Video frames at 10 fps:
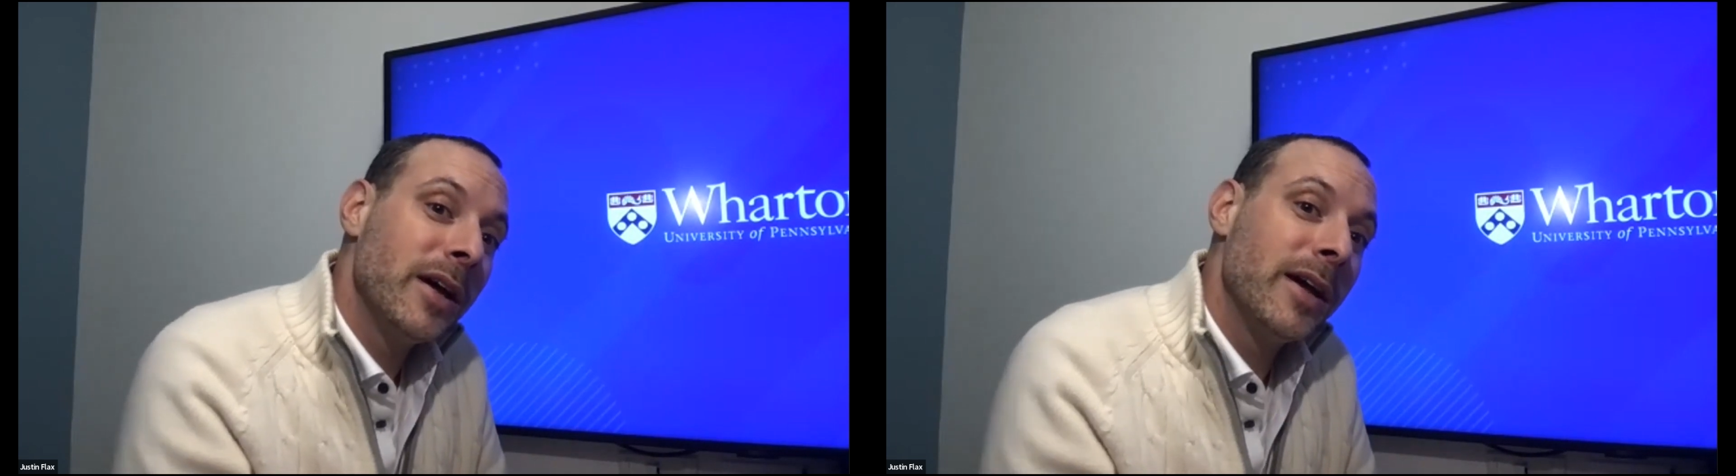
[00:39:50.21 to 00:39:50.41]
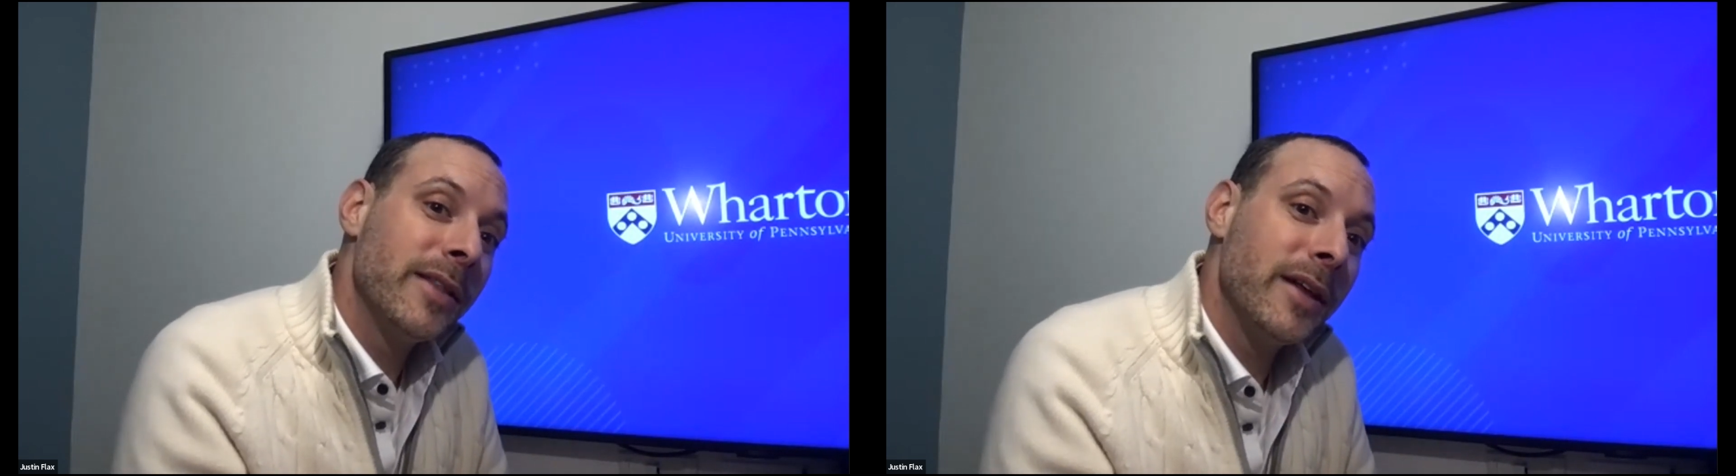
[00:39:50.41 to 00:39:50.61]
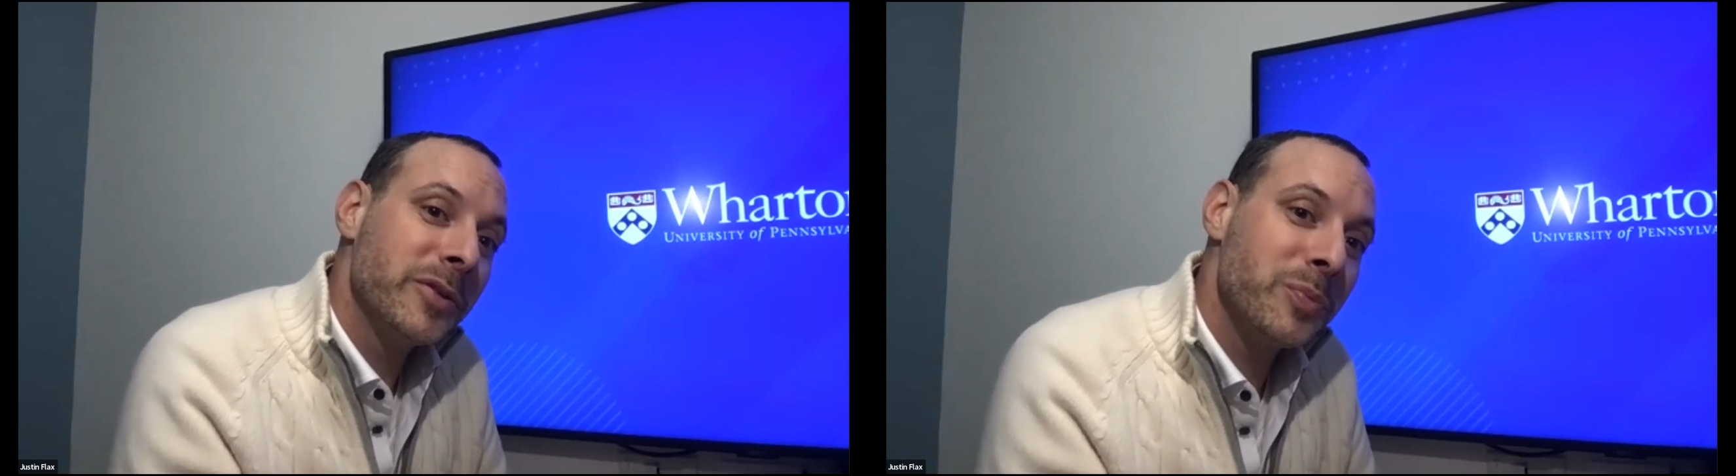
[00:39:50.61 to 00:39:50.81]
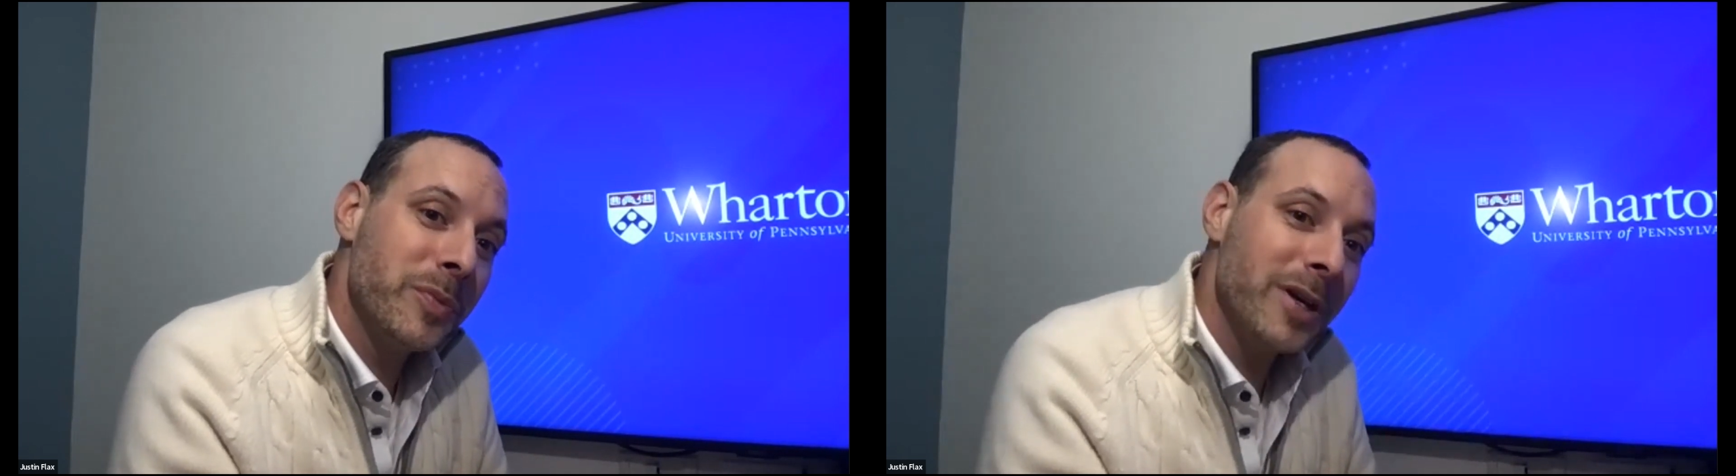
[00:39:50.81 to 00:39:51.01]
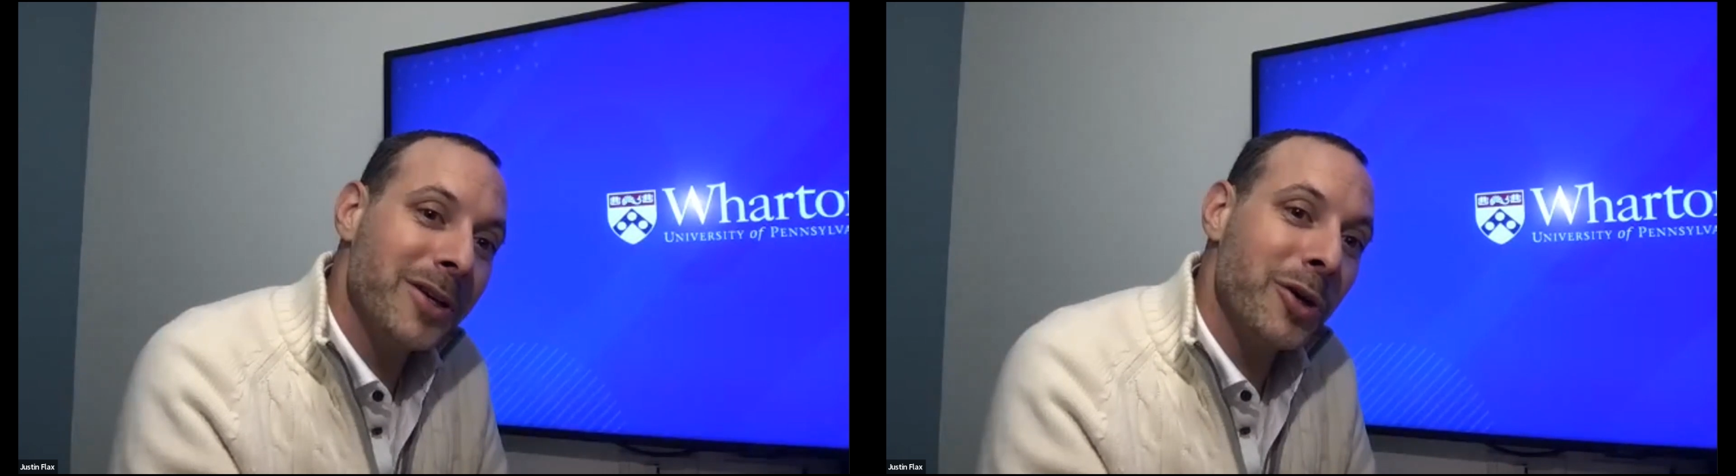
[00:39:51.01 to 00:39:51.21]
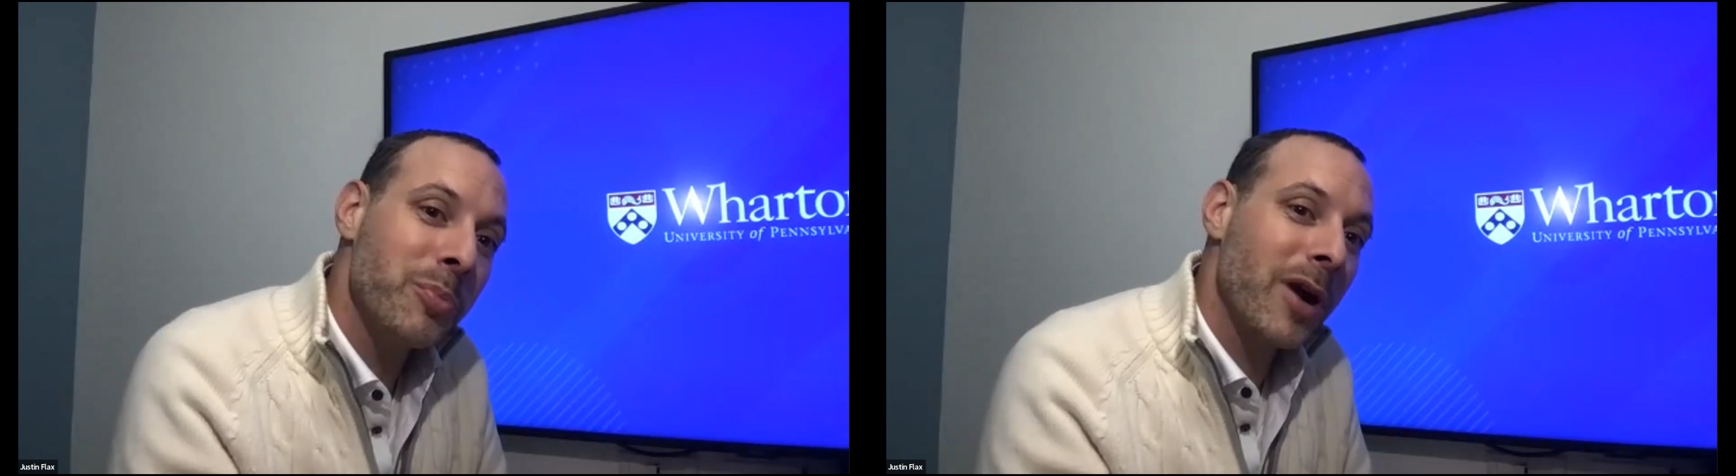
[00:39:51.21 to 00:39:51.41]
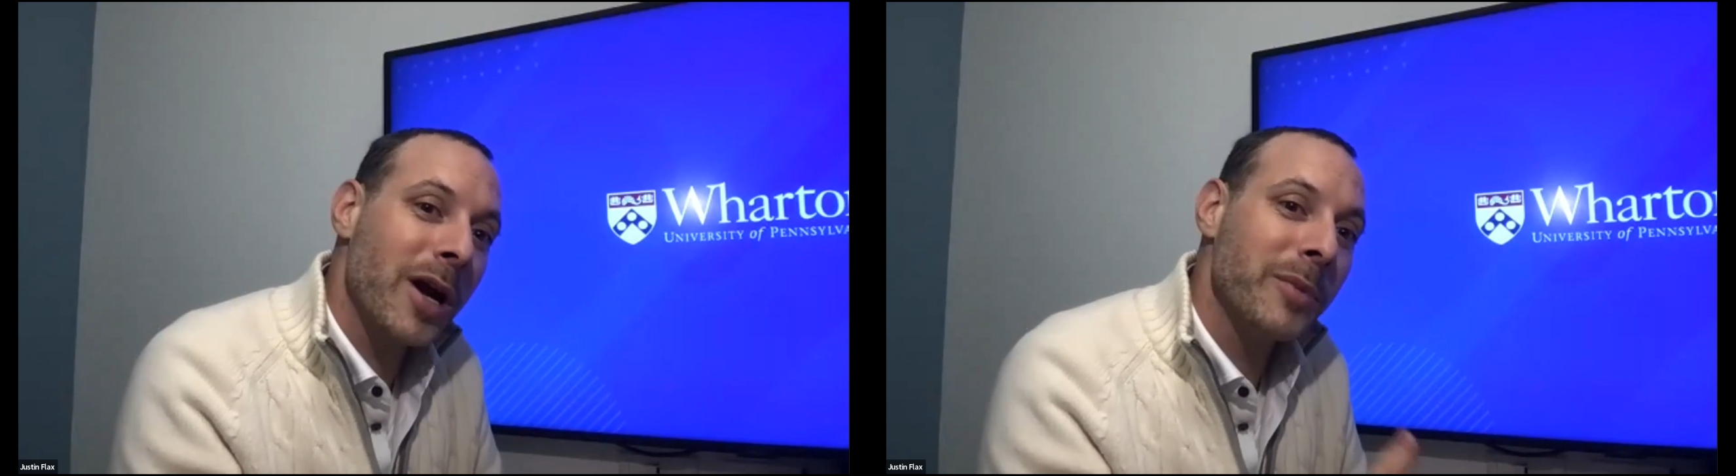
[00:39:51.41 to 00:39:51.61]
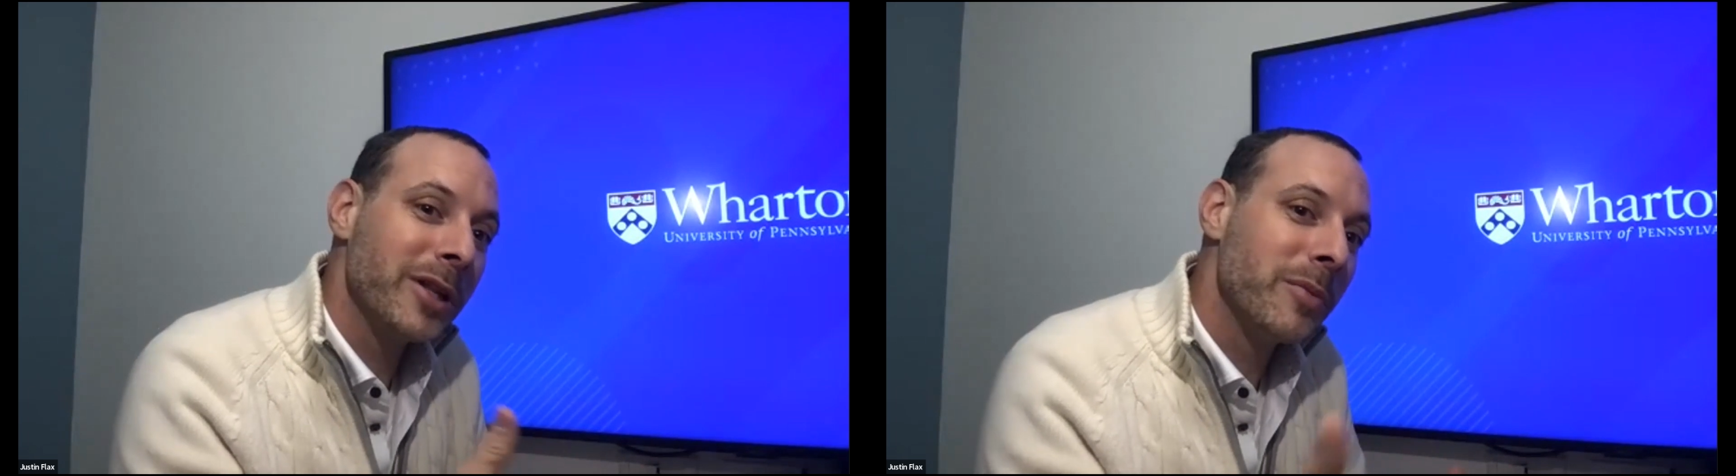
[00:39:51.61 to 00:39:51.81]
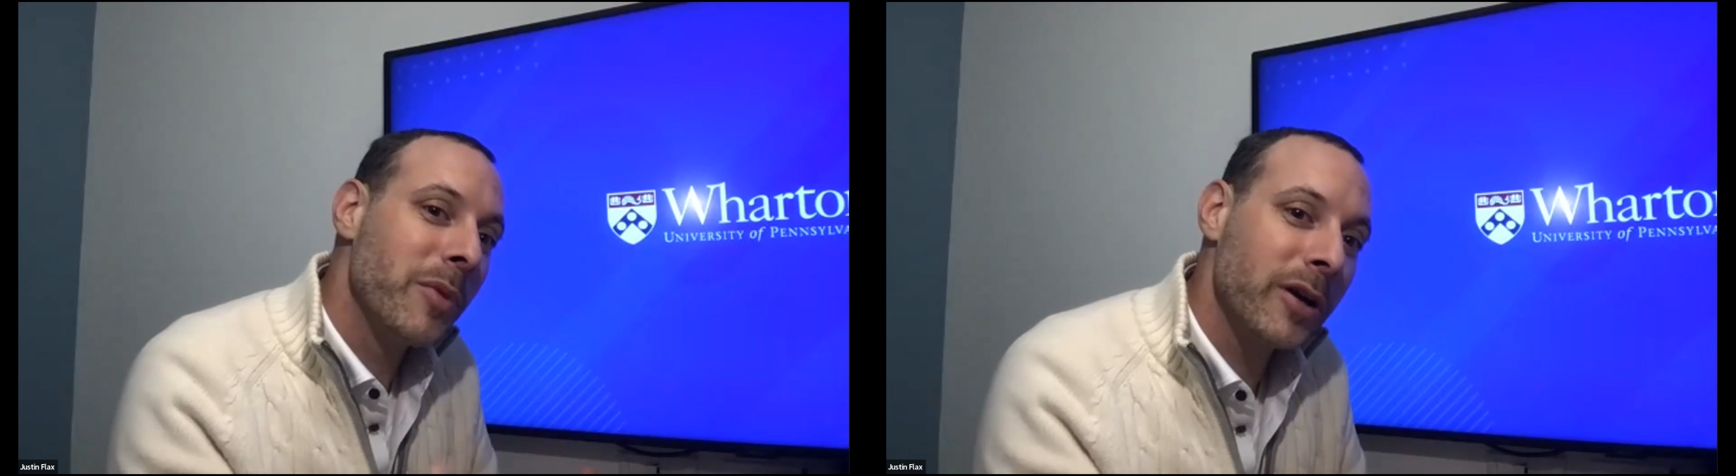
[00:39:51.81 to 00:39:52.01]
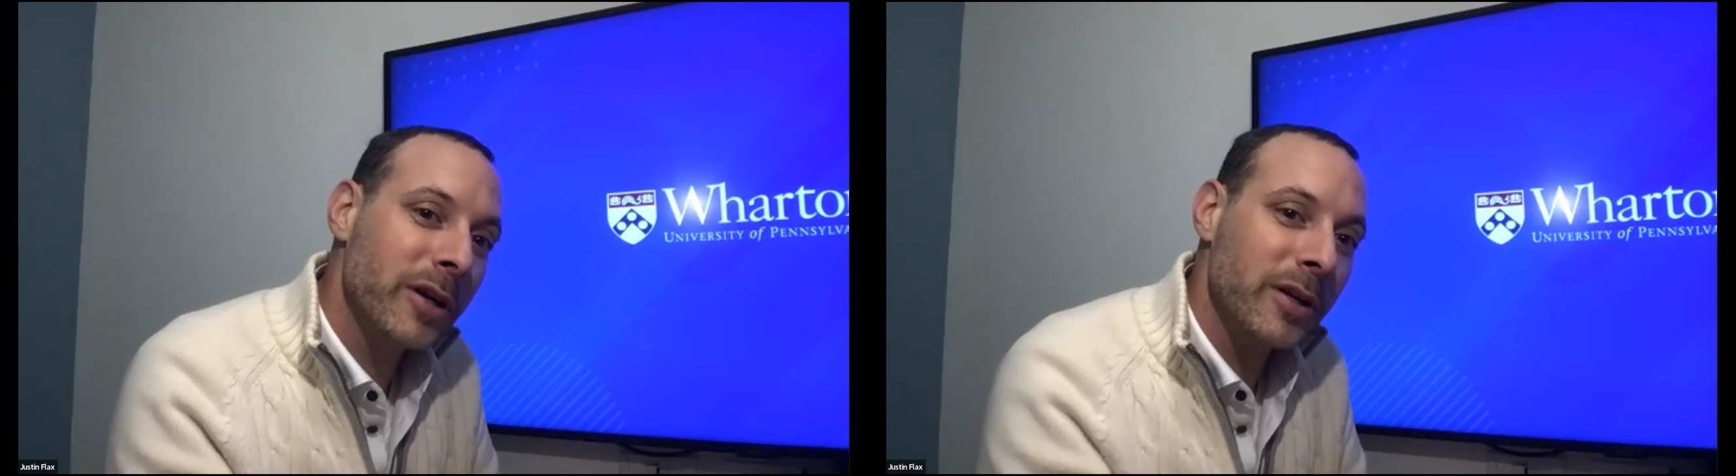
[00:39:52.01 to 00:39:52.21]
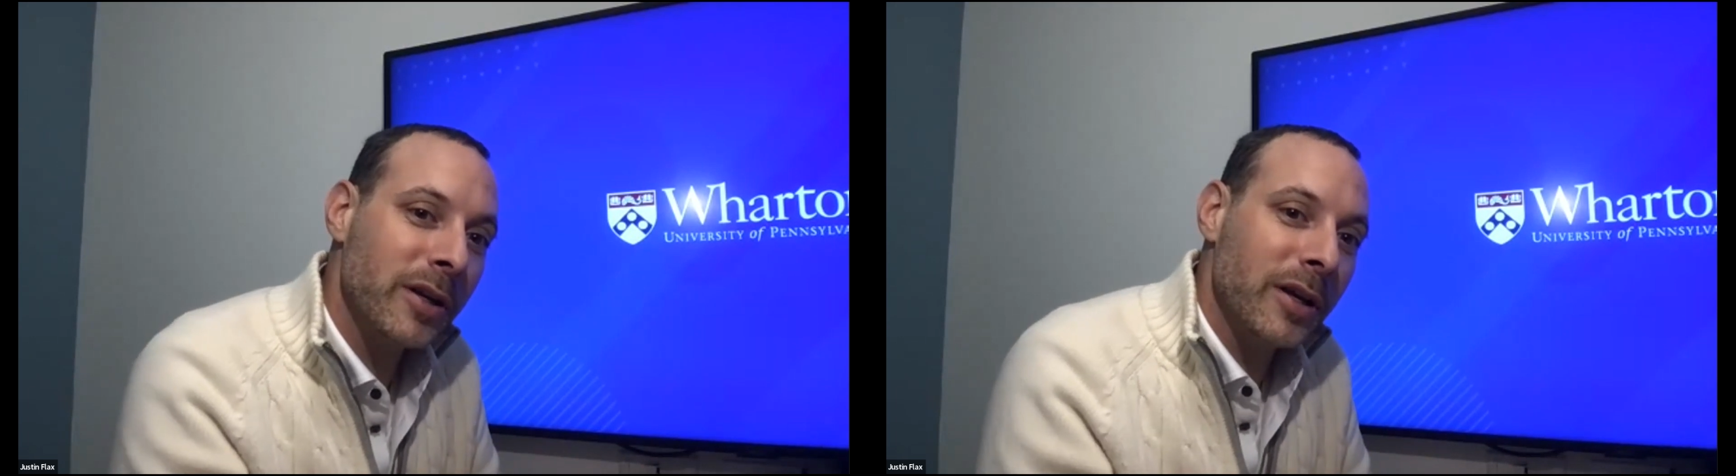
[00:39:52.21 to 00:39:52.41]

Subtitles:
and you're priming the market,